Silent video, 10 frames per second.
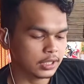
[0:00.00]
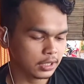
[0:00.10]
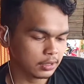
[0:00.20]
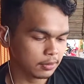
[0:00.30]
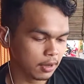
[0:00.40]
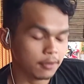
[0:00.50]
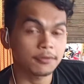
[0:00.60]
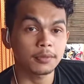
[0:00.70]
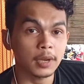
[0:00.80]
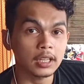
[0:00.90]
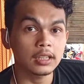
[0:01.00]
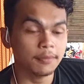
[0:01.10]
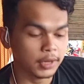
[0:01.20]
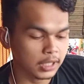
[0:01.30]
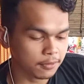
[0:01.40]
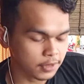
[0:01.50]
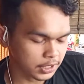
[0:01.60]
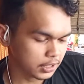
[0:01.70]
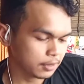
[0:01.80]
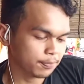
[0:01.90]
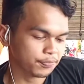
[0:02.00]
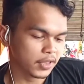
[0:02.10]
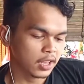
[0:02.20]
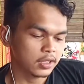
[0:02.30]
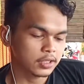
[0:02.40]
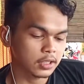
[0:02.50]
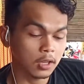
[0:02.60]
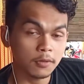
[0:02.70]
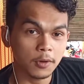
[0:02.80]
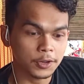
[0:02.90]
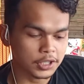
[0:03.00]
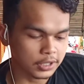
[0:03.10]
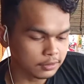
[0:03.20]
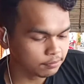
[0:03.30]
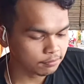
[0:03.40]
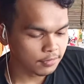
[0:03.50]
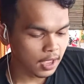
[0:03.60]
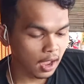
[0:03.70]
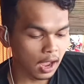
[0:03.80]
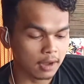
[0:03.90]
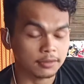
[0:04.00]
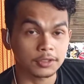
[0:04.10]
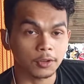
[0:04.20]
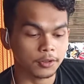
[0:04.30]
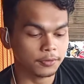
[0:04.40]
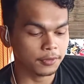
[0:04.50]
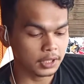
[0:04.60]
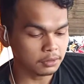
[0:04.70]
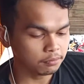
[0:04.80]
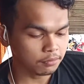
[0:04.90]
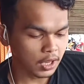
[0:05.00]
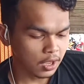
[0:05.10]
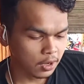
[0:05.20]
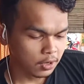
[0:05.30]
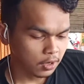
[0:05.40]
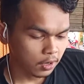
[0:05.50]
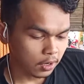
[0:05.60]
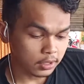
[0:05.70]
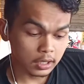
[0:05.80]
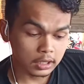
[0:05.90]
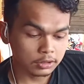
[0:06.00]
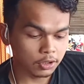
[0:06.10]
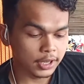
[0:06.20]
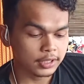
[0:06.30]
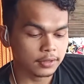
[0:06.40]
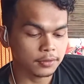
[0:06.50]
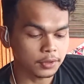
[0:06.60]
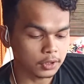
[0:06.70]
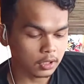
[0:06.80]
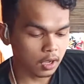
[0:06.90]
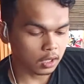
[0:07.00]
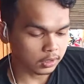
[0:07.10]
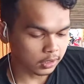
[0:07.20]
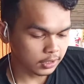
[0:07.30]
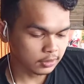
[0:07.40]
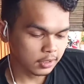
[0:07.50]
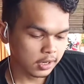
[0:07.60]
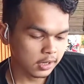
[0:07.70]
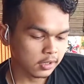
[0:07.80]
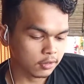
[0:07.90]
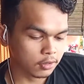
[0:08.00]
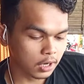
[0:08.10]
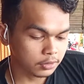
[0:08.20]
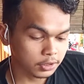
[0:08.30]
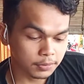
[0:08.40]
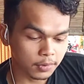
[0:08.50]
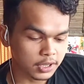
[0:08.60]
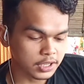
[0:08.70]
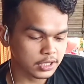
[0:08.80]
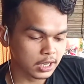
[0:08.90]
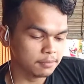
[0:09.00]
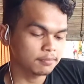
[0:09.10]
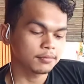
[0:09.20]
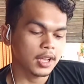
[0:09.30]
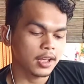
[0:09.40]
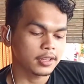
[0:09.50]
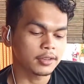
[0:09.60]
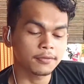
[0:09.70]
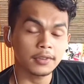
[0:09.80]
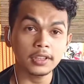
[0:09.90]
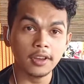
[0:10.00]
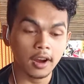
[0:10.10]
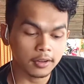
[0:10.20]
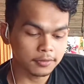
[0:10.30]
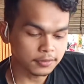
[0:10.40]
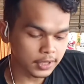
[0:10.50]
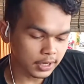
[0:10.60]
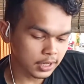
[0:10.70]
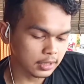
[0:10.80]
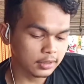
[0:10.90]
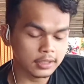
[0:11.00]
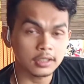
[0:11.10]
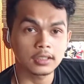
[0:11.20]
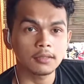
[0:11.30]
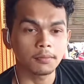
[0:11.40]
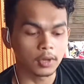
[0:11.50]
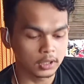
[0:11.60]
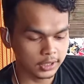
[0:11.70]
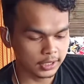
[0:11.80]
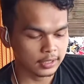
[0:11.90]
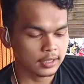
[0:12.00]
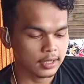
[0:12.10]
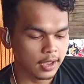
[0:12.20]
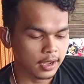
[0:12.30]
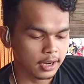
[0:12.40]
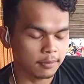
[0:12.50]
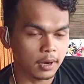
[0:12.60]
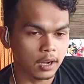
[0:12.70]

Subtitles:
Betta fish, female betta fish, slow motion, have a short fin, an attractive dull color, rounded body shape, the belly of the little bulk,